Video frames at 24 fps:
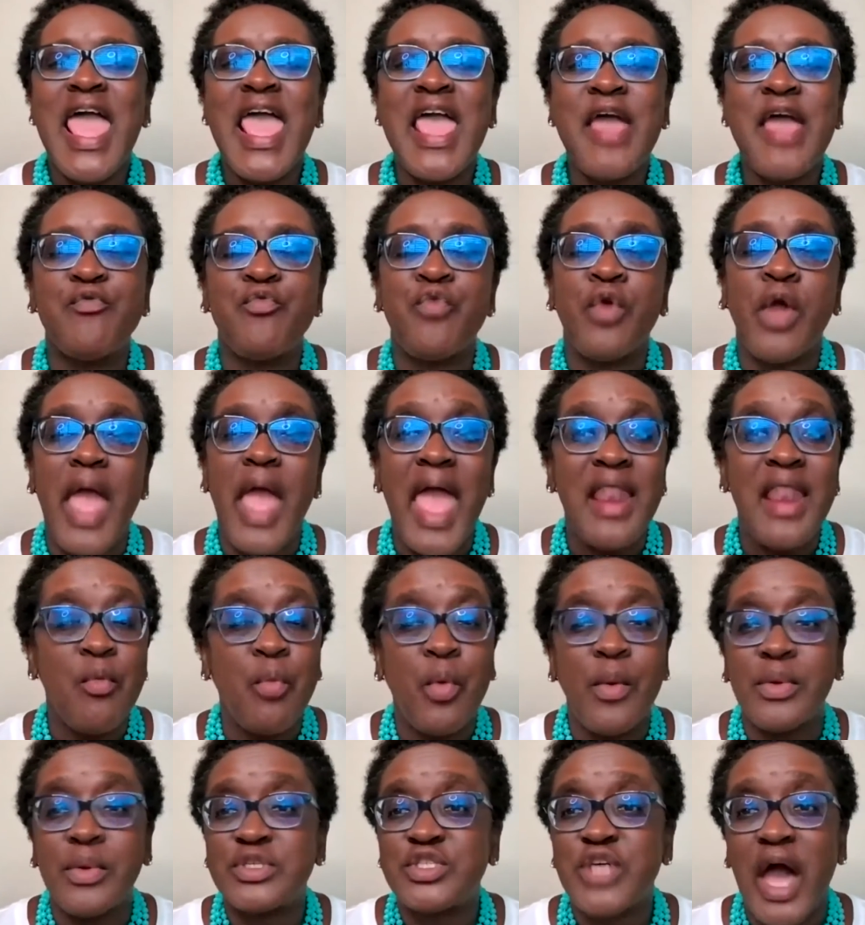It re- and
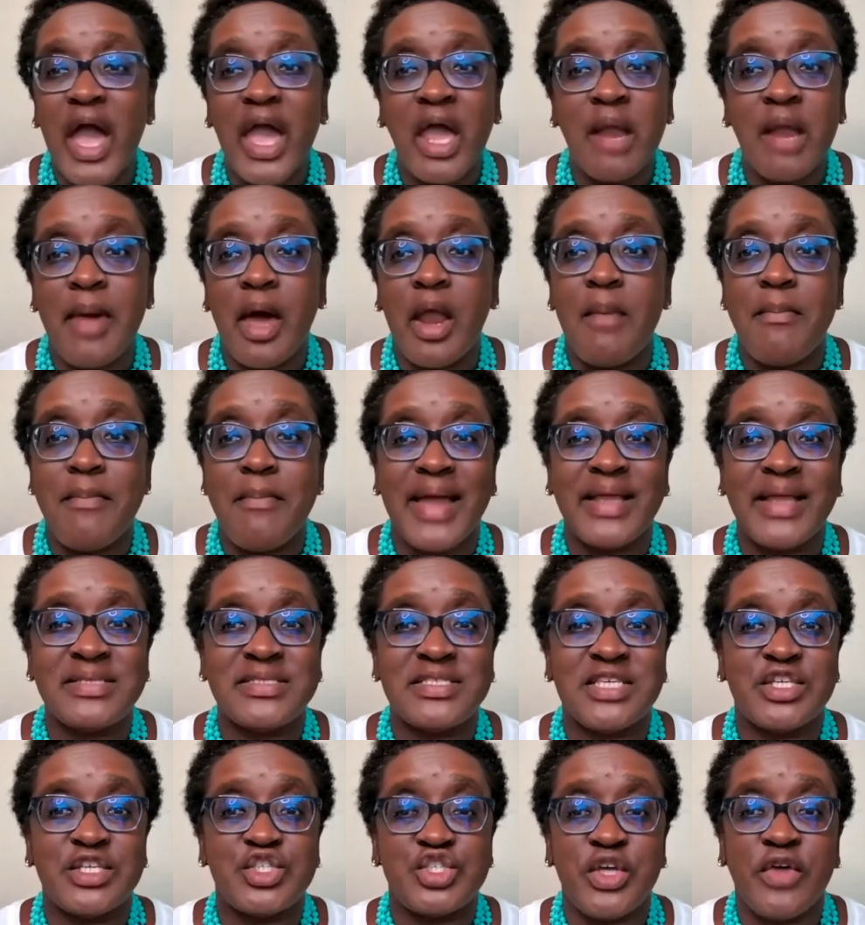when we're talking about a
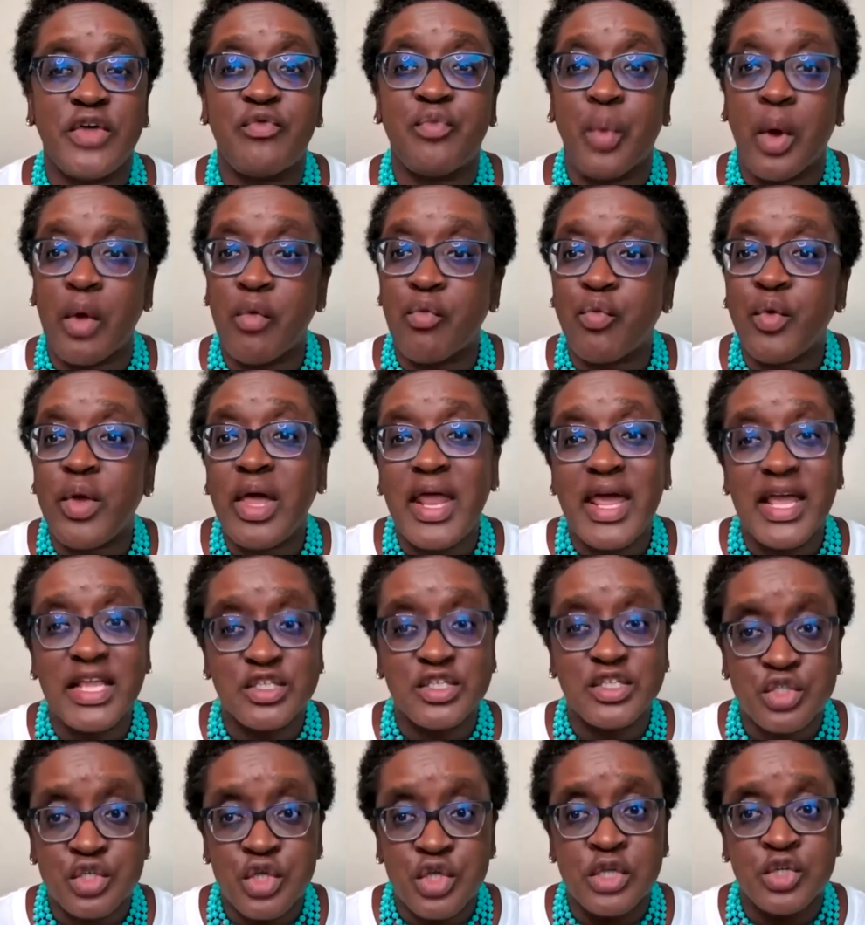mindset shift, we're
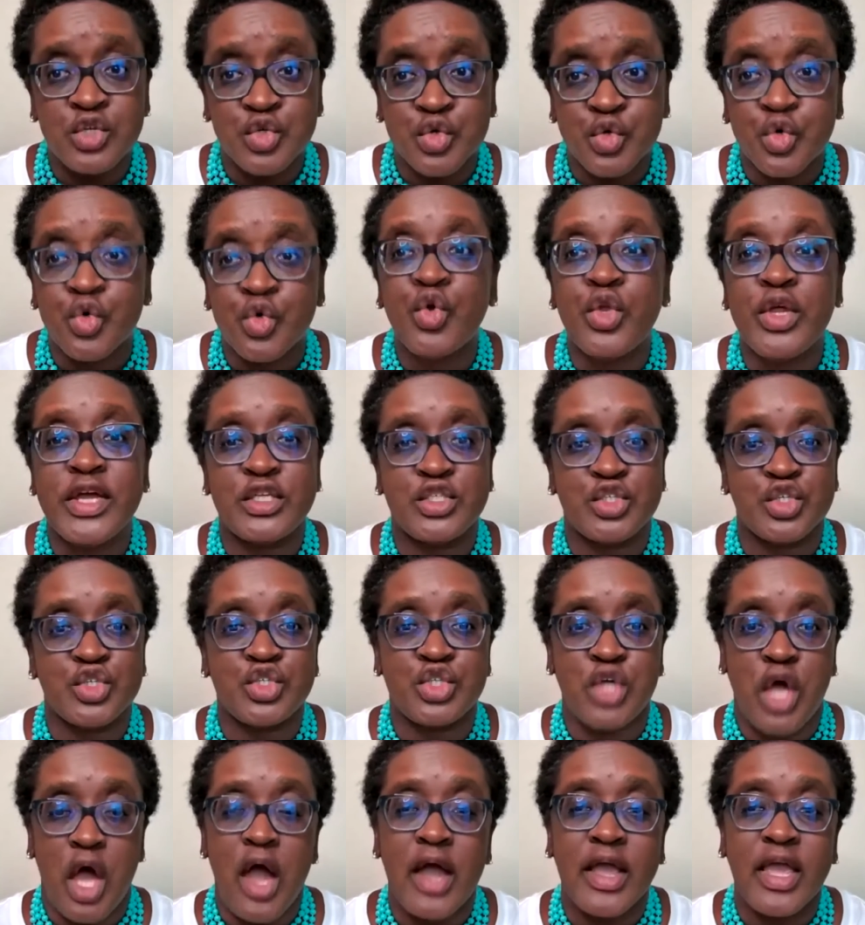really and truly
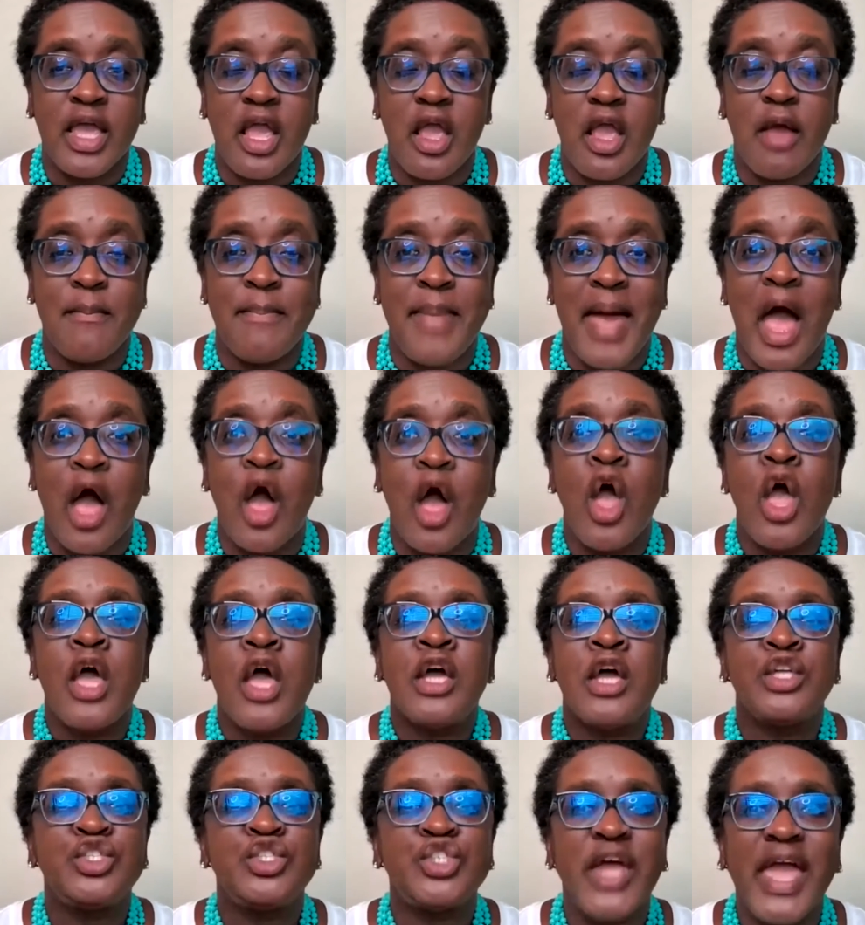just talking about
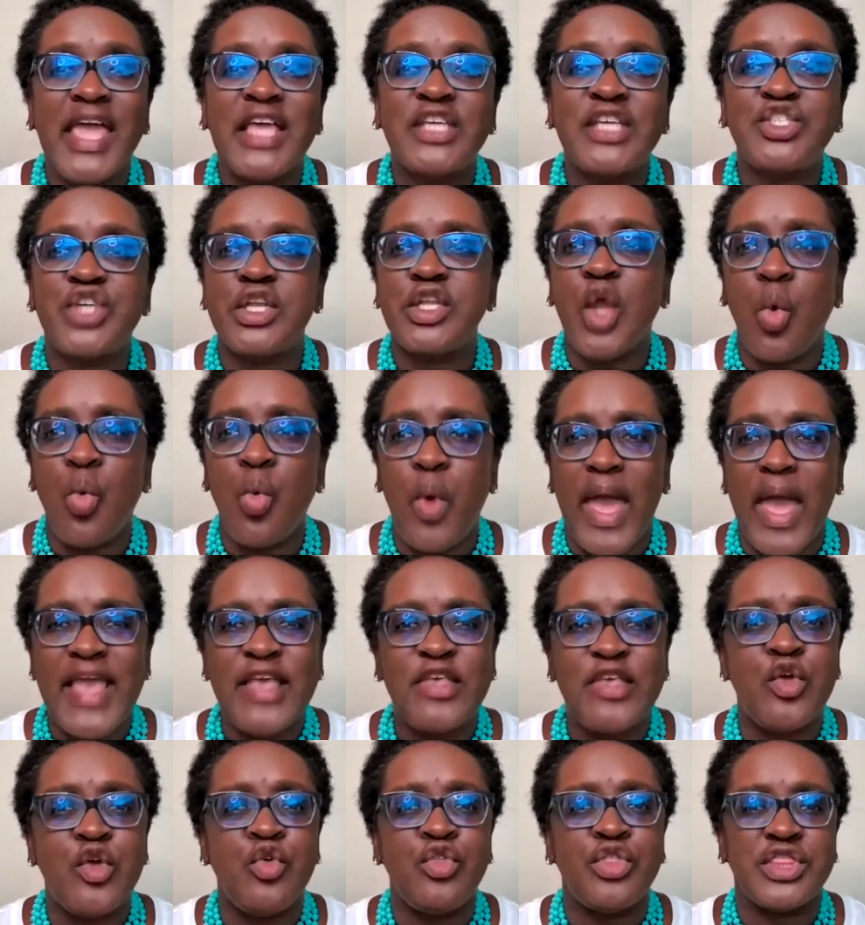changing the way
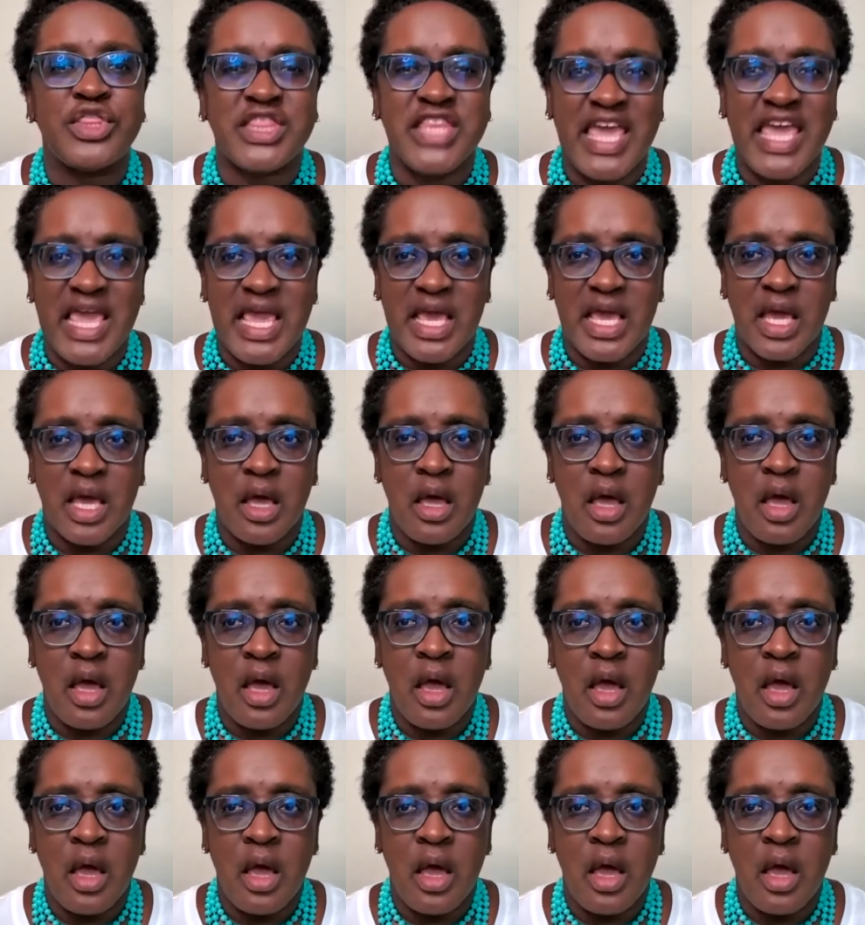you think